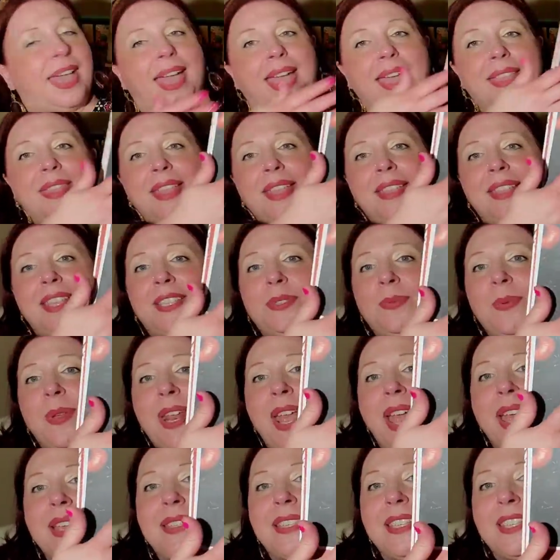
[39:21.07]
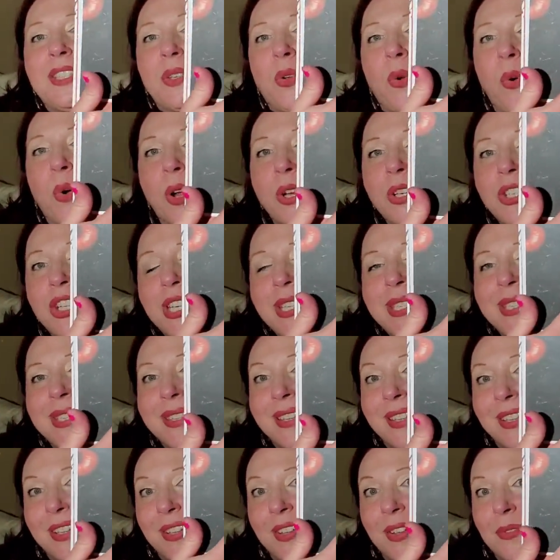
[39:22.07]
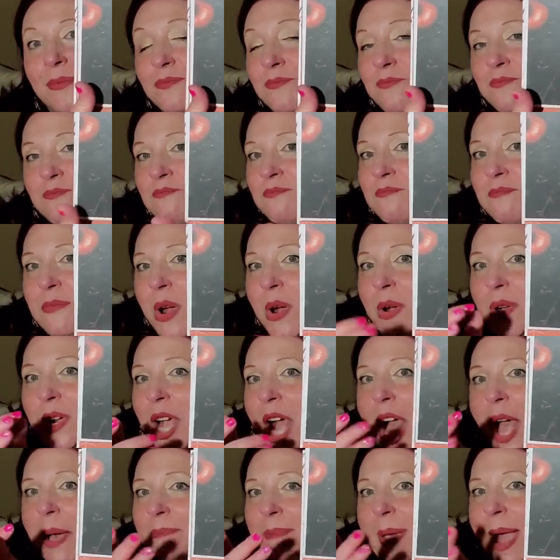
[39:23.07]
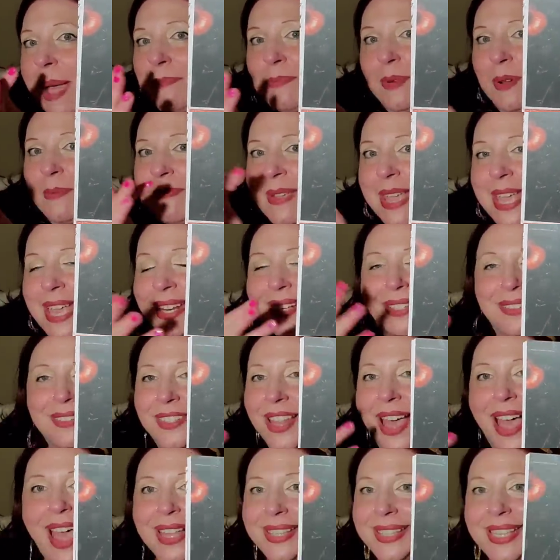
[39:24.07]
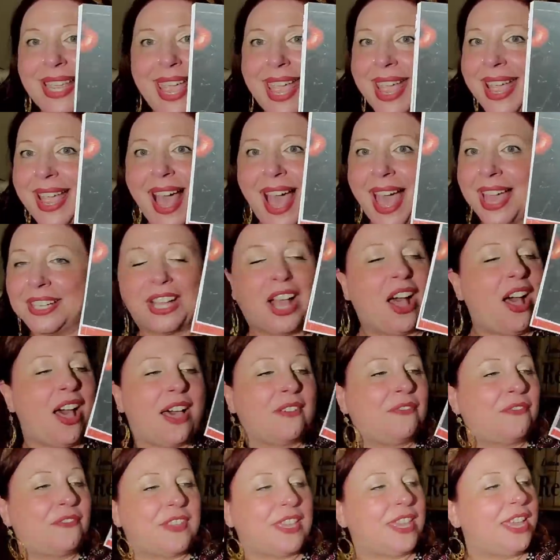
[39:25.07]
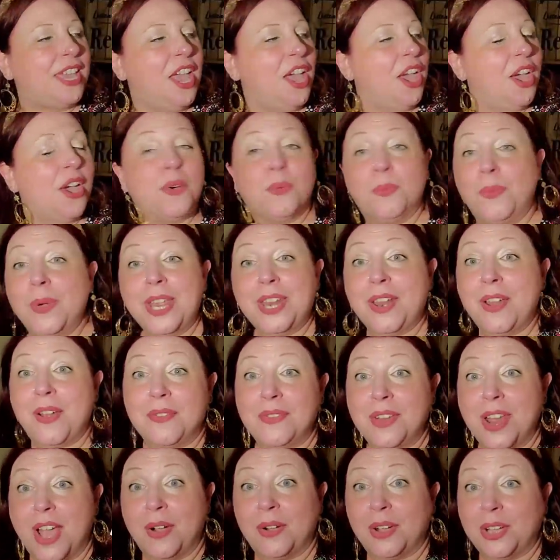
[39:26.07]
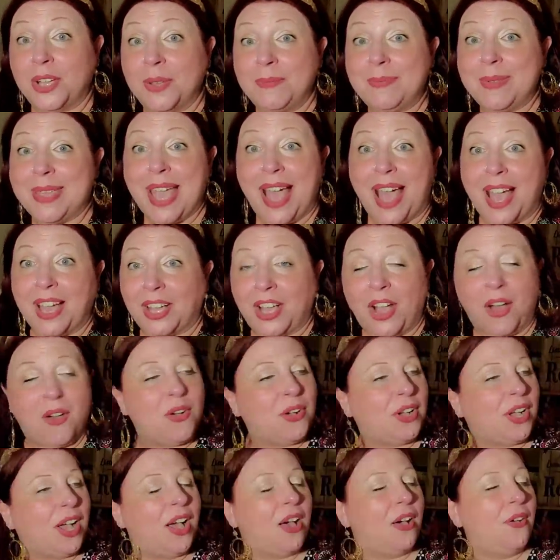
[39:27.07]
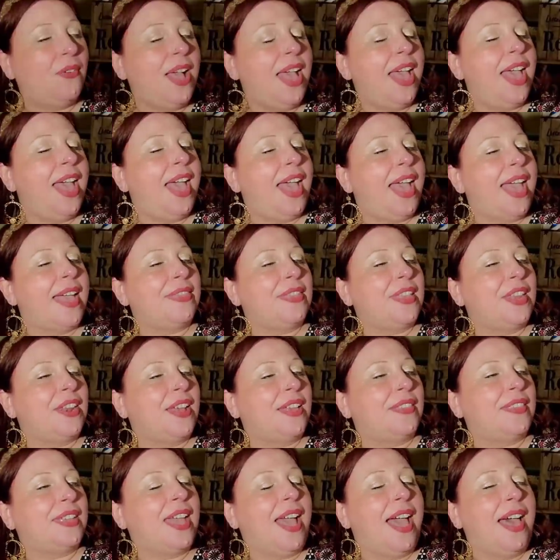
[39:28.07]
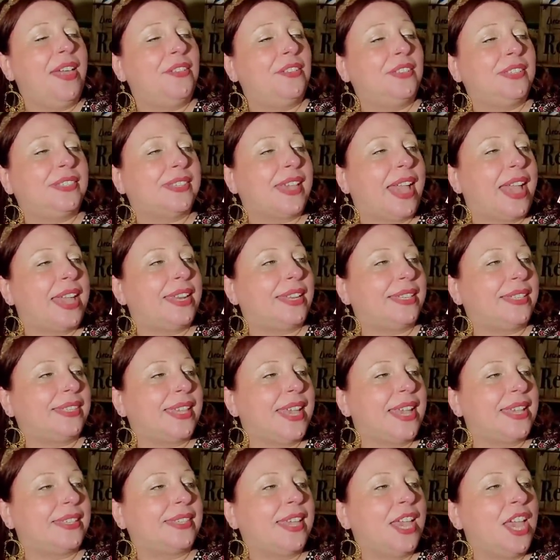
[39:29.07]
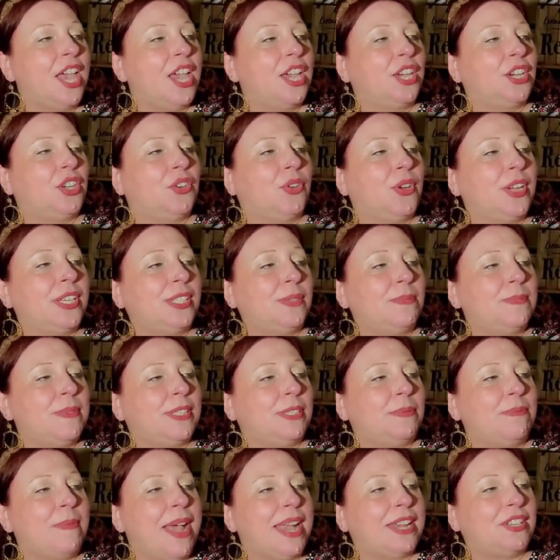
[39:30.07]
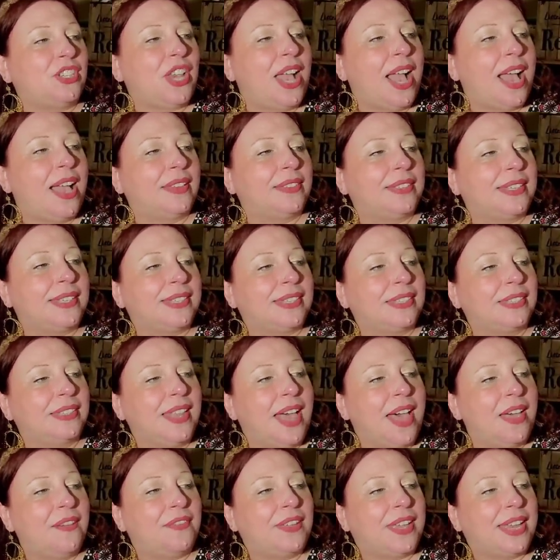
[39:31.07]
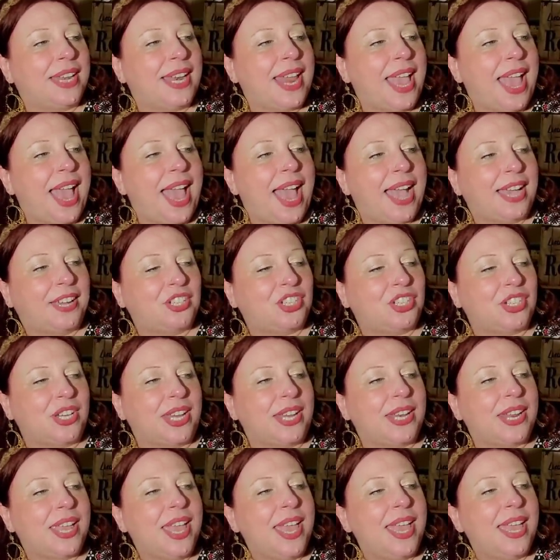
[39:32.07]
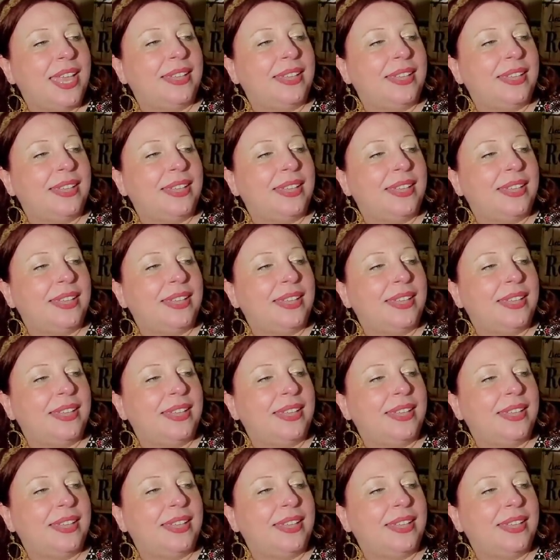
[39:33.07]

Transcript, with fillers: And then this one has this gorgeous mocha peppermint latte hot coffee we don't know, could be hot cocoa. And then on the other side, it says, Christmas, my child, is love in action.